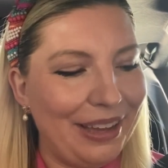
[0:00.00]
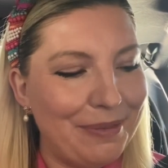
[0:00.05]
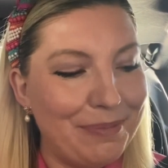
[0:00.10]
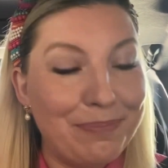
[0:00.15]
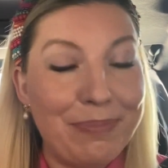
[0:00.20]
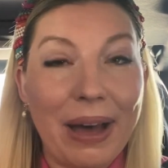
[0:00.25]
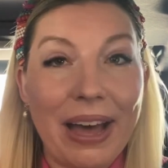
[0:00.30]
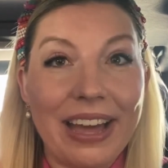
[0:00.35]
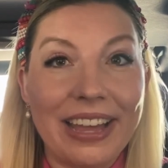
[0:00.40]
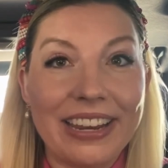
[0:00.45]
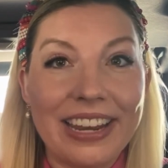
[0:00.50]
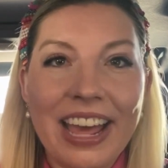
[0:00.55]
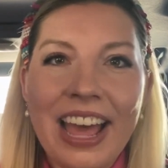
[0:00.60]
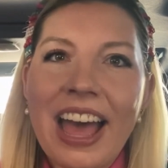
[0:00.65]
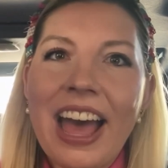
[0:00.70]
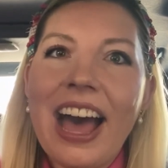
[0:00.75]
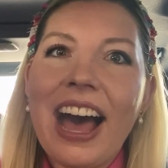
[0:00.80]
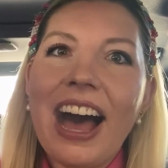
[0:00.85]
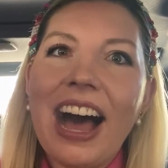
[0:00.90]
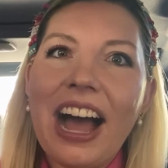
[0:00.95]
but
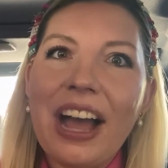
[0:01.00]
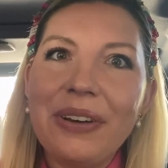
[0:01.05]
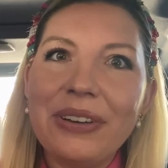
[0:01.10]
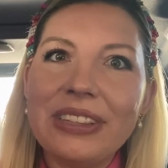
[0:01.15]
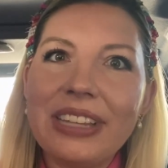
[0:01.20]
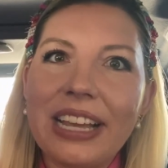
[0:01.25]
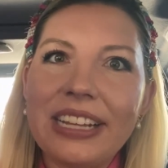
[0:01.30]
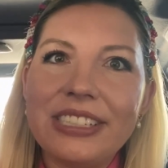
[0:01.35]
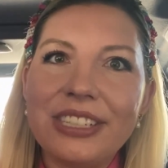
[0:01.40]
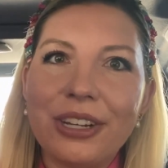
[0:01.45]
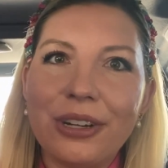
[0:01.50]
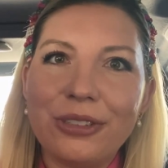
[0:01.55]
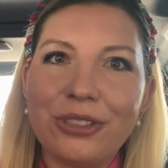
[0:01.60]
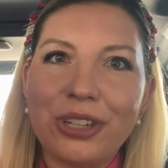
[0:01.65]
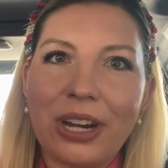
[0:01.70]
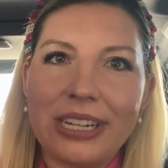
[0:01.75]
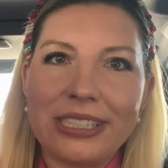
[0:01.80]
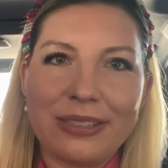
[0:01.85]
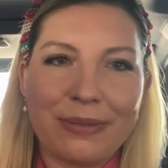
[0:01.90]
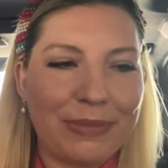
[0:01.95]
I would like to go
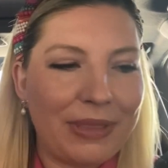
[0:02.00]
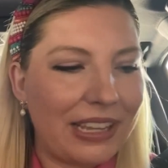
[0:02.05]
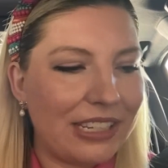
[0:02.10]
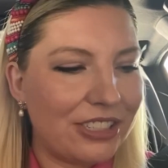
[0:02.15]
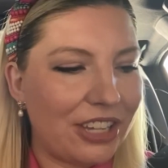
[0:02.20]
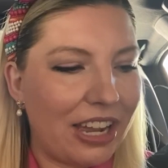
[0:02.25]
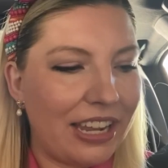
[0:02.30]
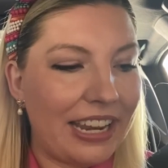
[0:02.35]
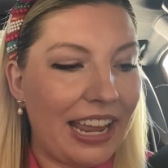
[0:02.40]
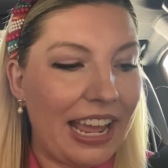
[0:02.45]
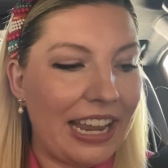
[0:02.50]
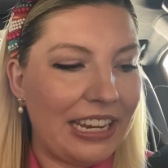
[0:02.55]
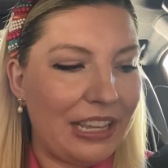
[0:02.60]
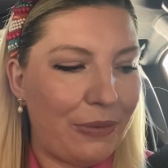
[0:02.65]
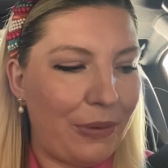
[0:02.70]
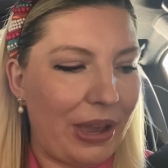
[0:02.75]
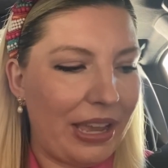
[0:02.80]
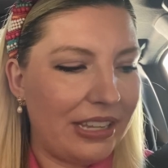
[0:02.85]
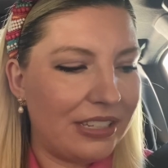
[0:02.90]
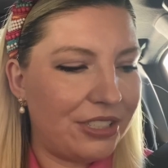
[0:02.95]
try some things on
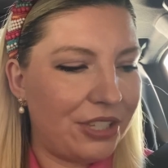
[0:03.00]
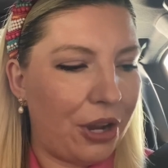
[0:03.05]
anyway.